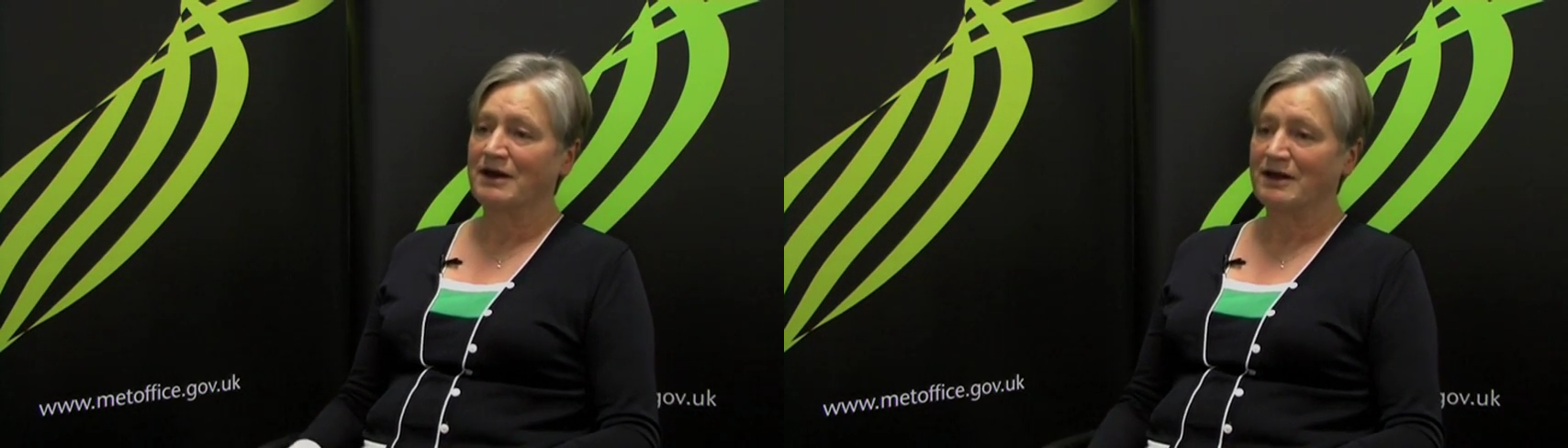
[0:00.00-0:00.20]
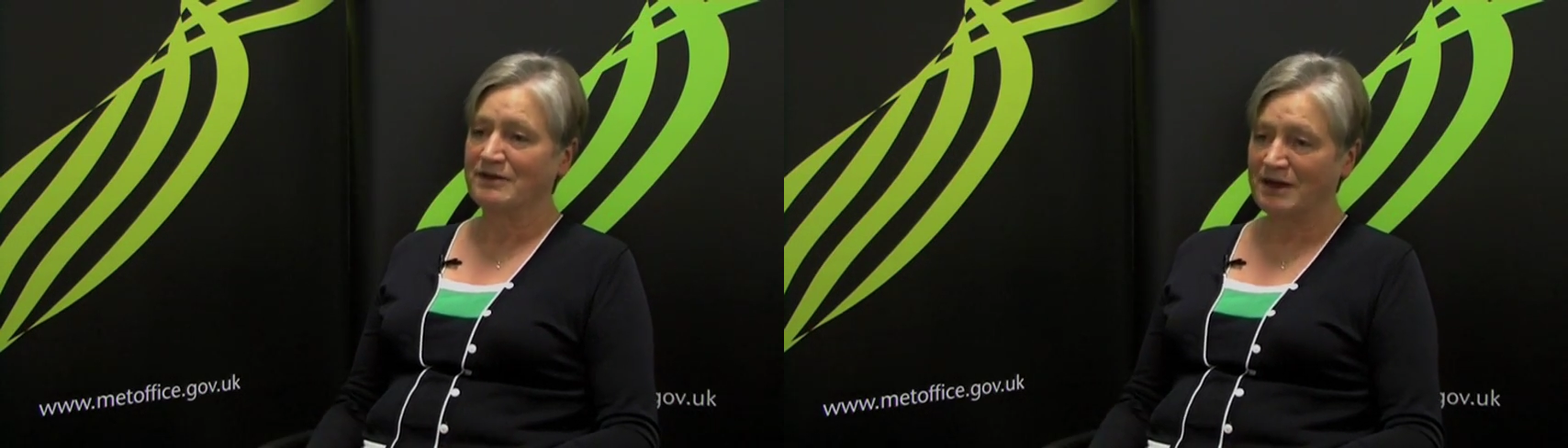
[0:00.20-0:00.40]

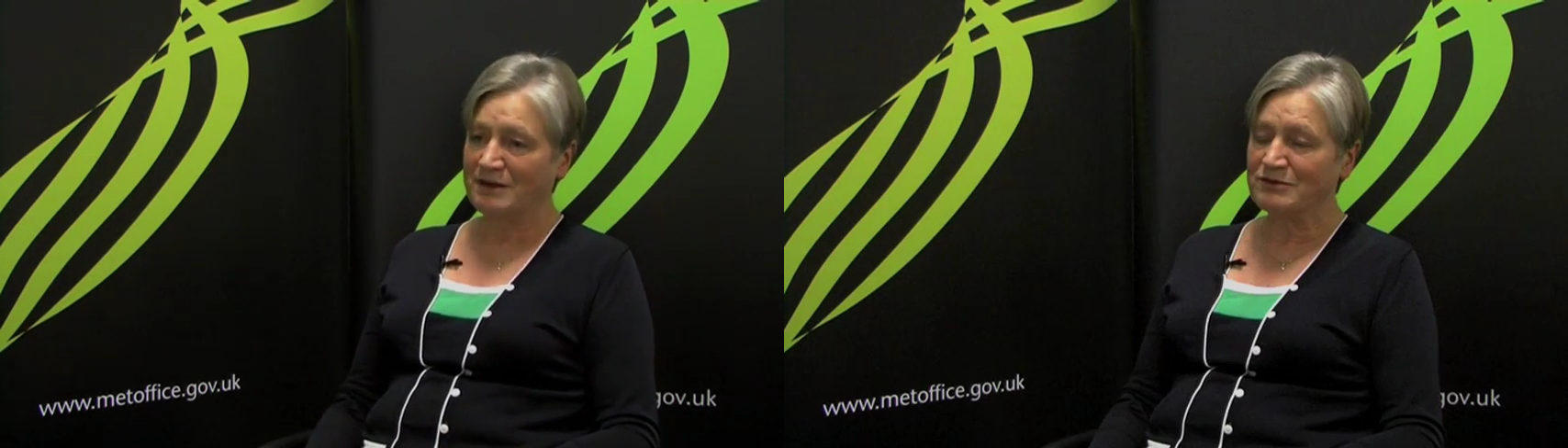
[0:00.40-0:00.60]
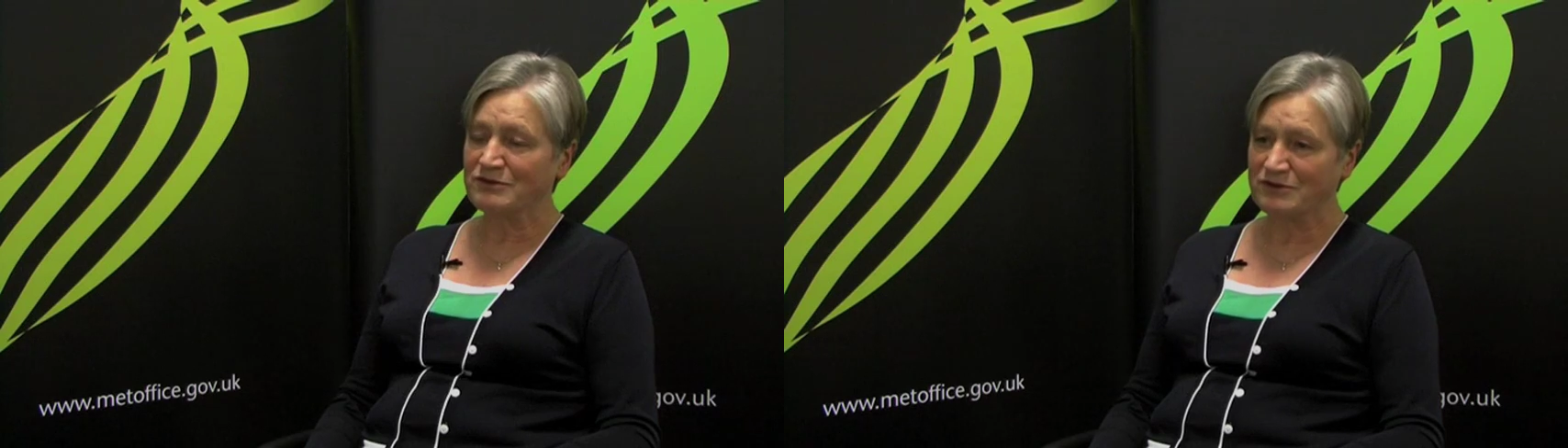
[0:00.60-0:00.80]
And
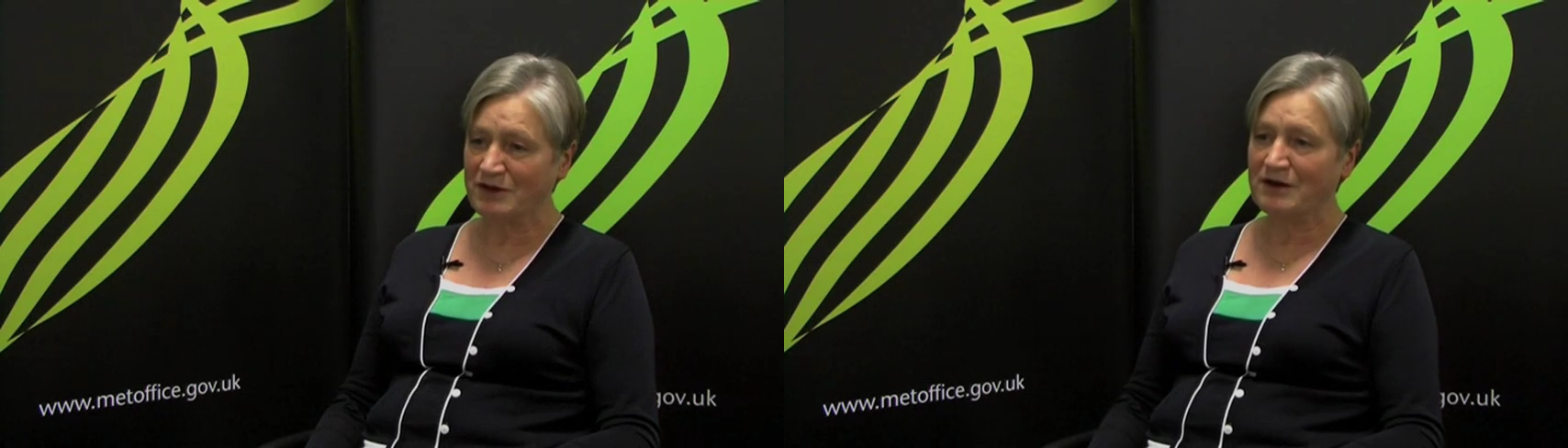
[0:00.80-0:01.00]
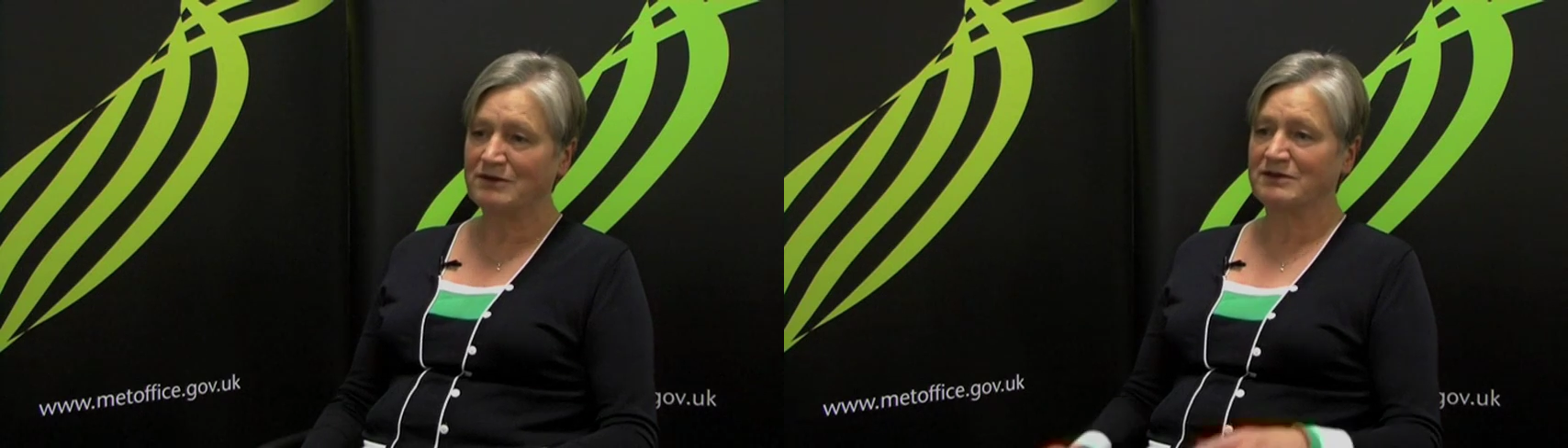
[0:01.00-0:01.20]
they will
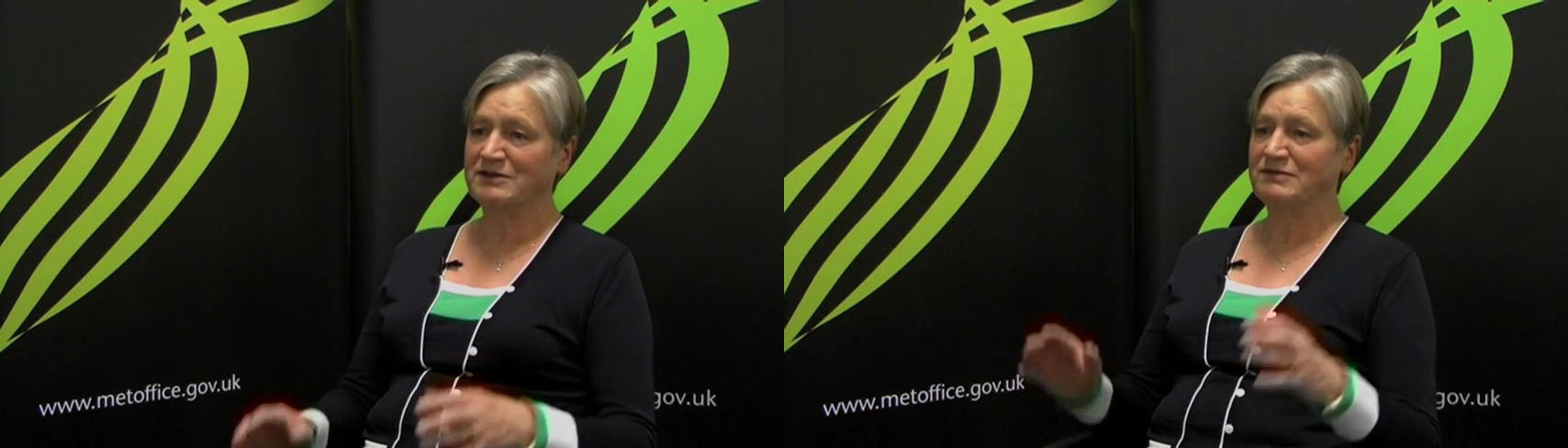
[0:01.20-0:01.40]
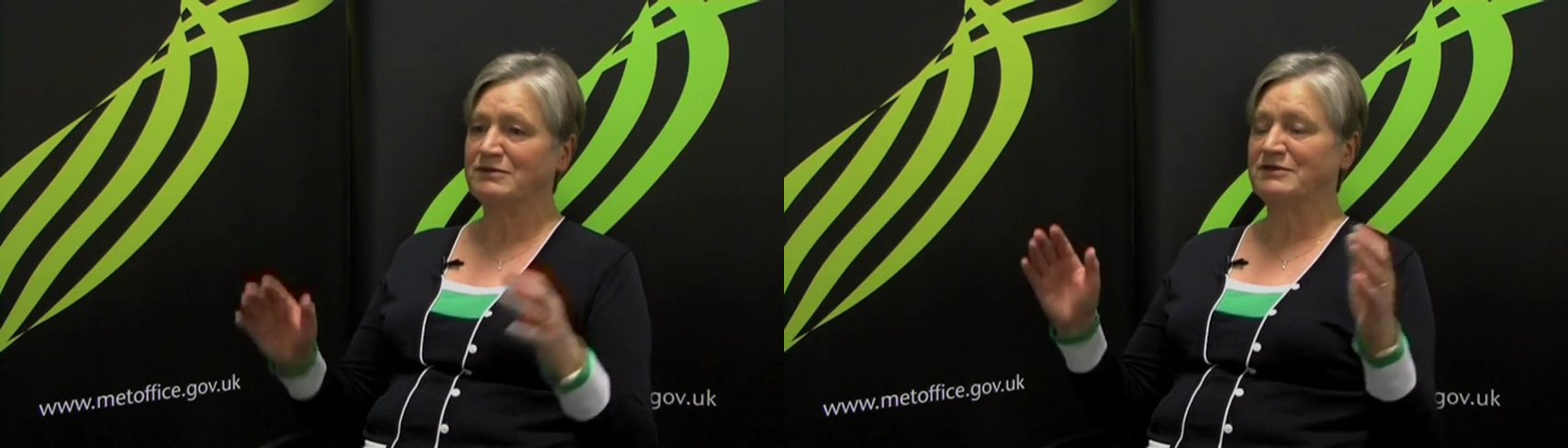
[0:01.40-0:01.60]
show
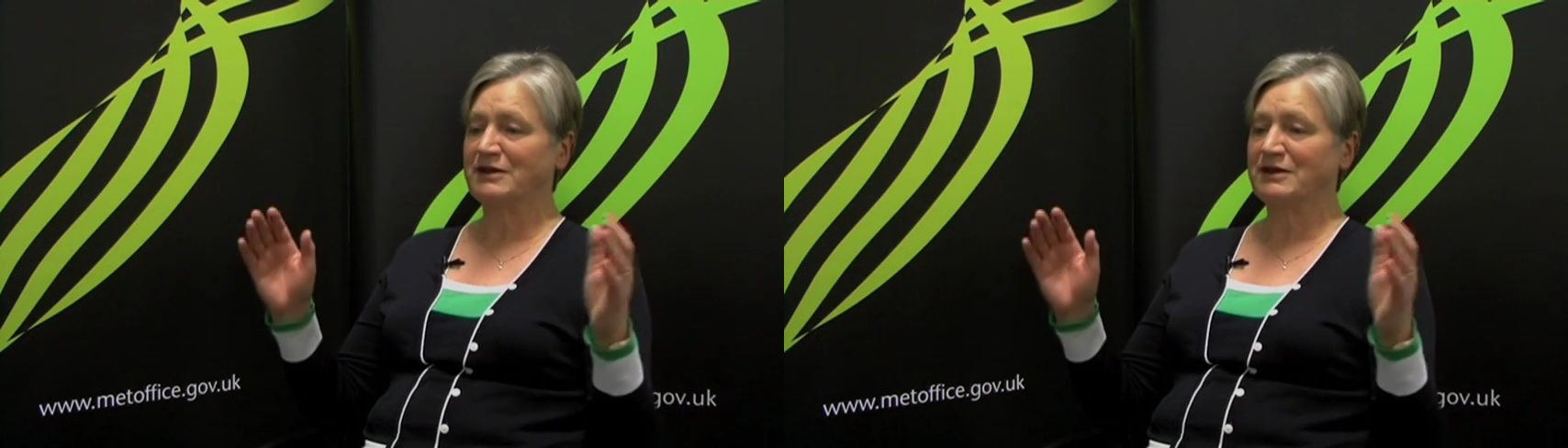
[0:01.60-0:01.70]
that if we